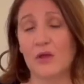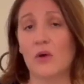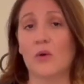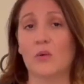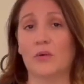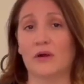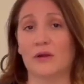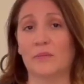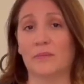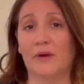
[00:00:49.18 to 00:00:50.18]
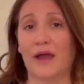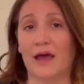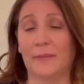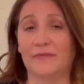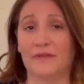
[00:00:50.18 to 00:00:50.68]
or
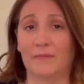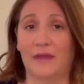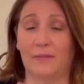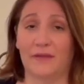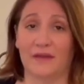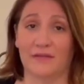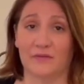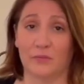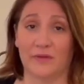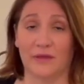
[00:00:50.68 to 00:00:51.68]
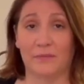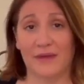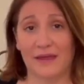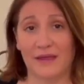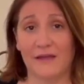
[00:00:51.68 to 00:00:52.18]
perhaps a baby that's really
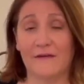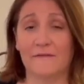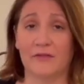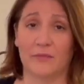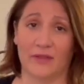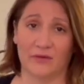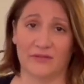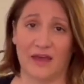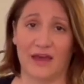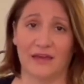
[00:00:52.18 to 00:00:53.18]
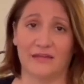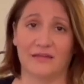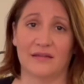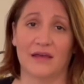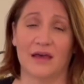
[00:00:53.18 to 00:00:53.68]
big for the mother's size,
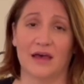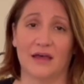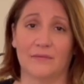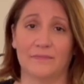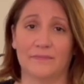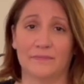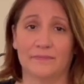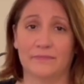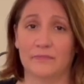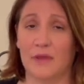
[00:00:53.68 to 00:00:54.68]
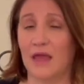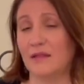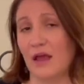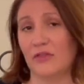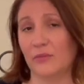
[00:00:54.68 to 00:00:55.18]
and
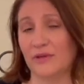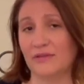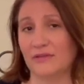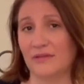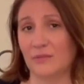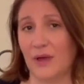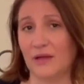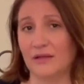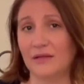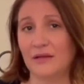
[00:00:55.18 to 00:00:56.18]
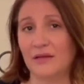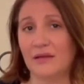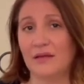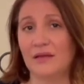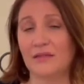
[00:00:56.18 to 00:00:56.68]
other reasons as well.
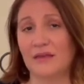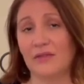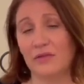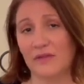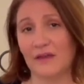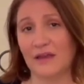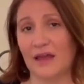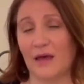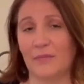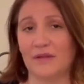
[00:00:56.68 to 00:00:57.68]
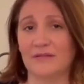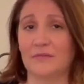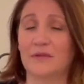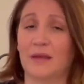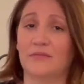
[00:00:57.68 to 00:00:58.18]
The other thing that can happen is
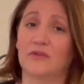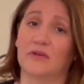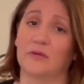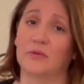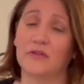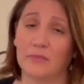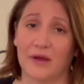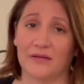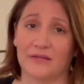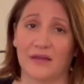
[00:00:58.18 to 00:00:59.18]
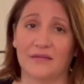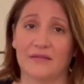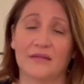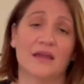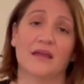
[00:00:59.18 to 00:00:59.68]
sometimes during the birth
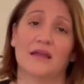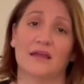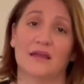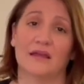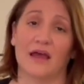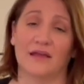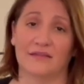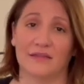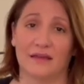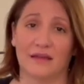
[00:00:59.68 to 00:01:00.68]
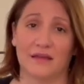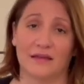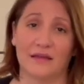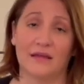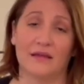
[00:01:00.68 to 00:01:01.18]
process, as the
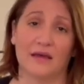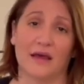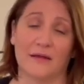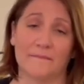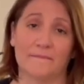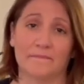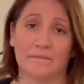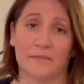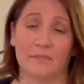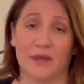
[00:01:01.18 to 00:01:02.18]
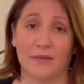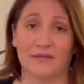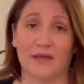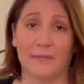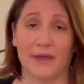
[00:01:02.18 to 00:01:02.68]
baby's coming